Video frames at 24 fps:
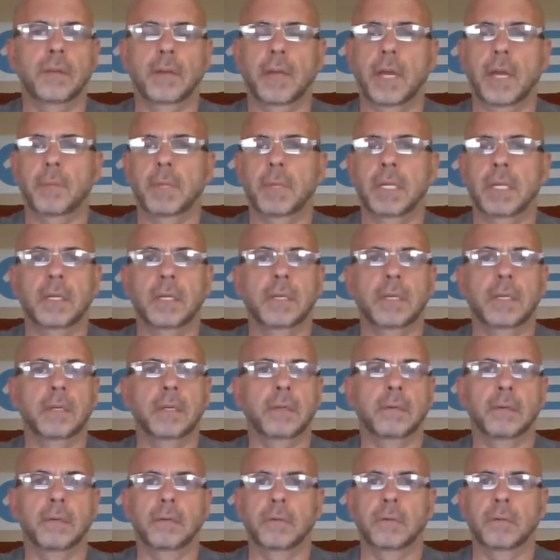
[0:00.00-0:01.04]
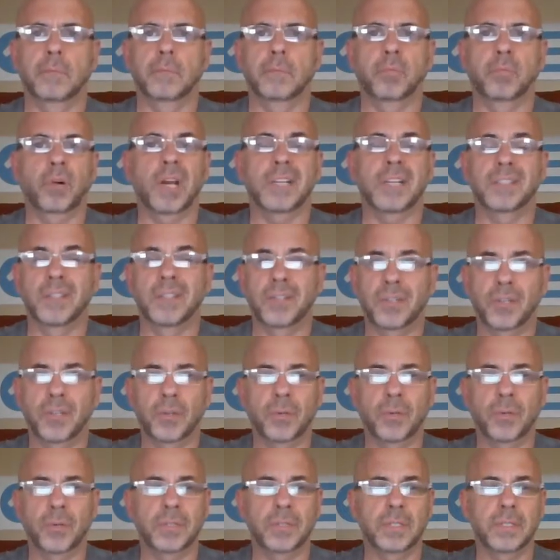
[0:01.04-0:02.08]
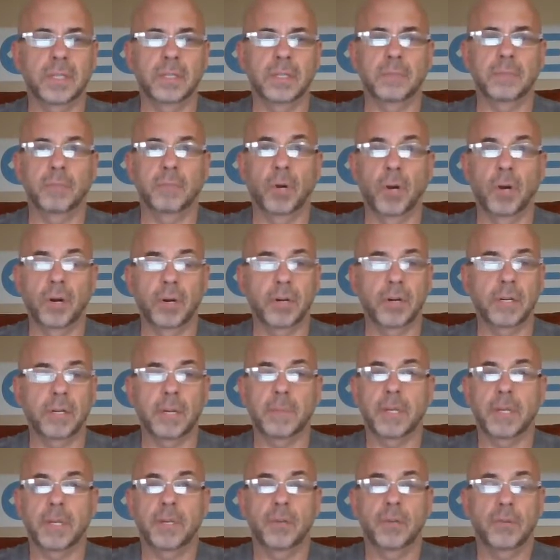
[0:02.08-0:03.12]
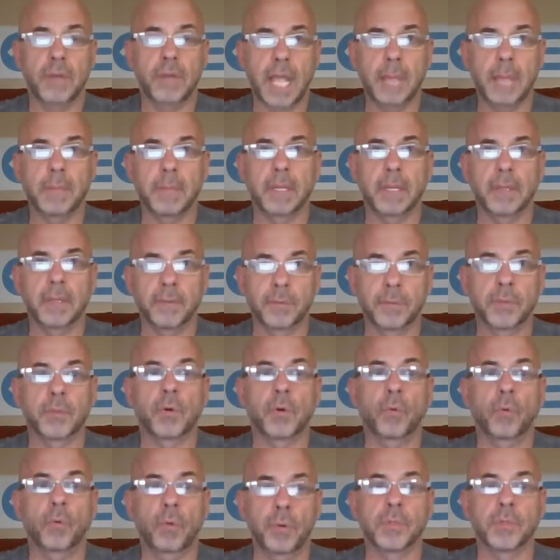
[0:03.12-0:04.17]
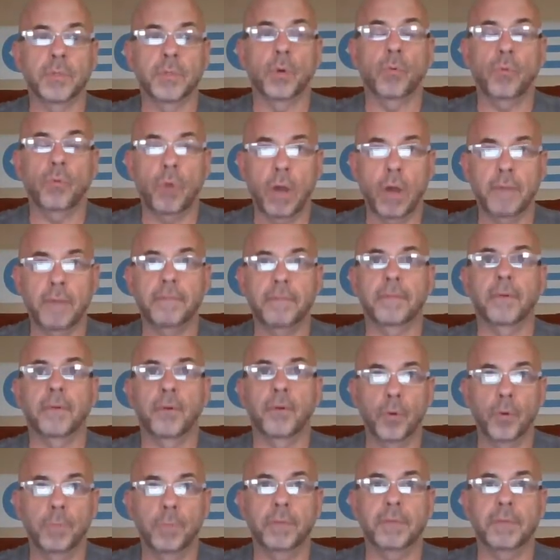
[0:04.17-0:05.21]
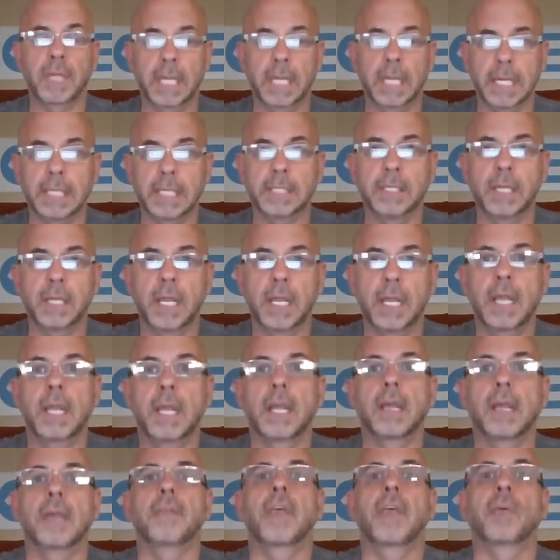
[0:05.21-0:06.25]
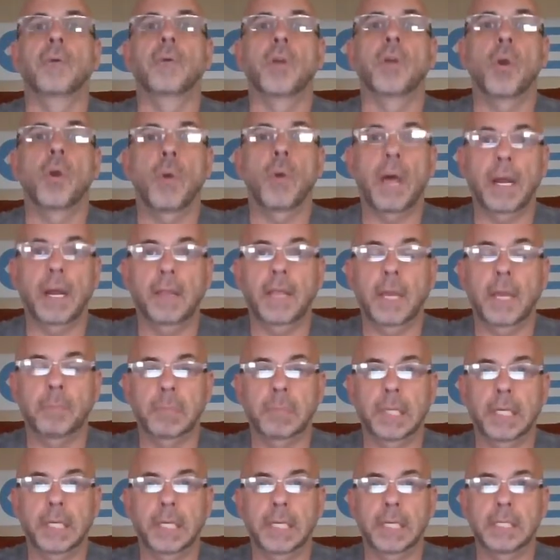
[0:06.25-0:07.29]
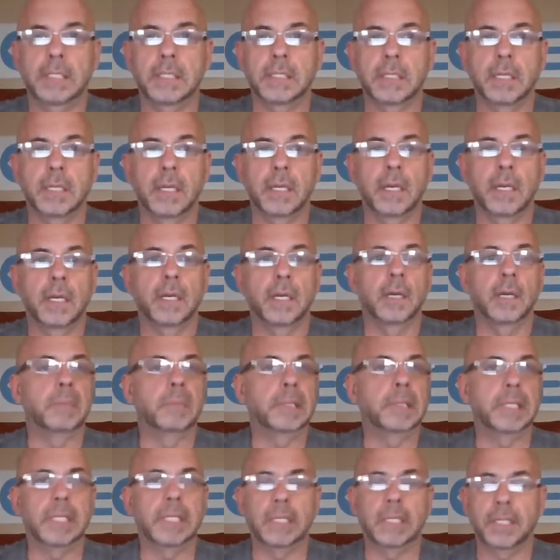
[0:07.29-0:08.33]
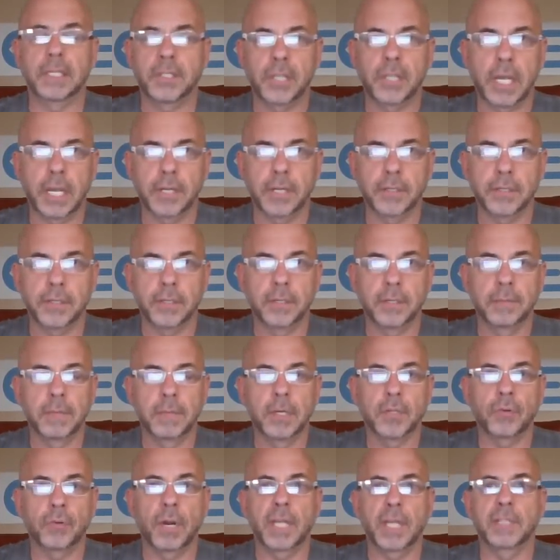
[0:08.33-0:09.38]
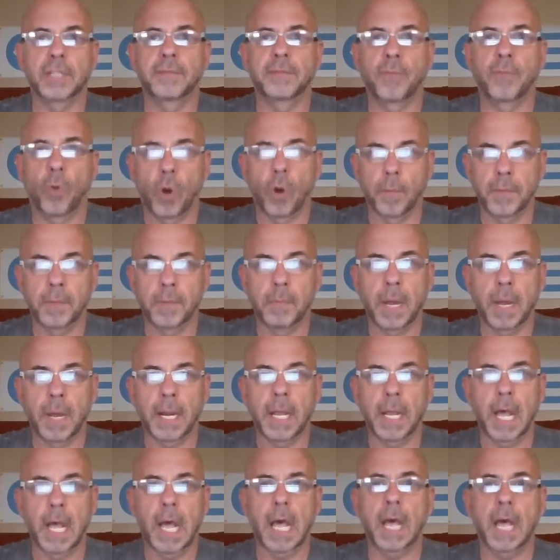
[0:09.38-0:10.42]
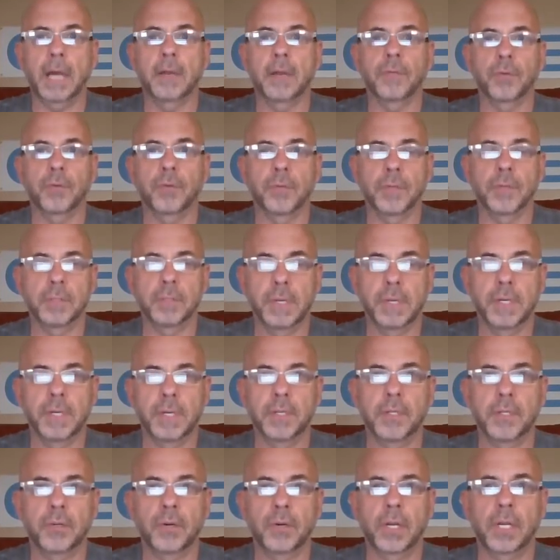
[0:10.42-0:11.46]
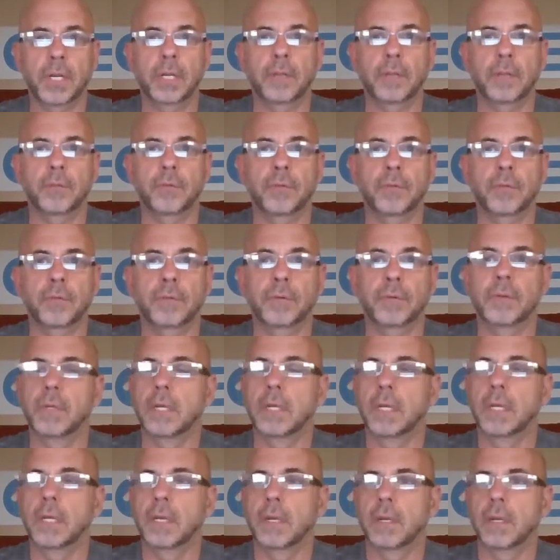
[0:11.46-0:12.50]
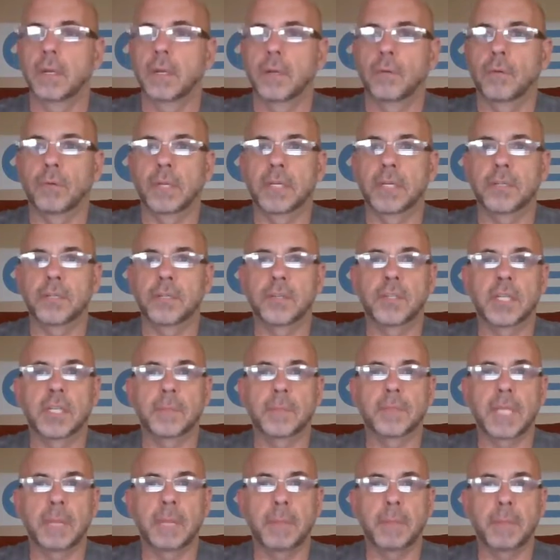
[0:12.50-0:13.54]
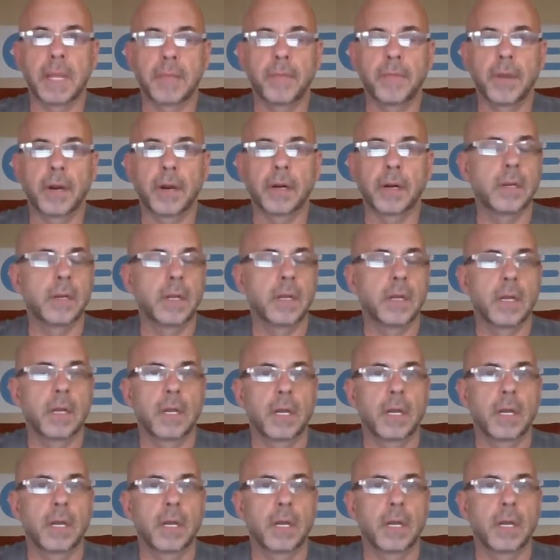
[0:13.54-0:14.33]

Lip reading: I mean, prostitutes and murder. I mean, you name it. It was a rough group of kids. And they would go out of that place completely changed, transformed by God and through this ministry and through the relationships they made there.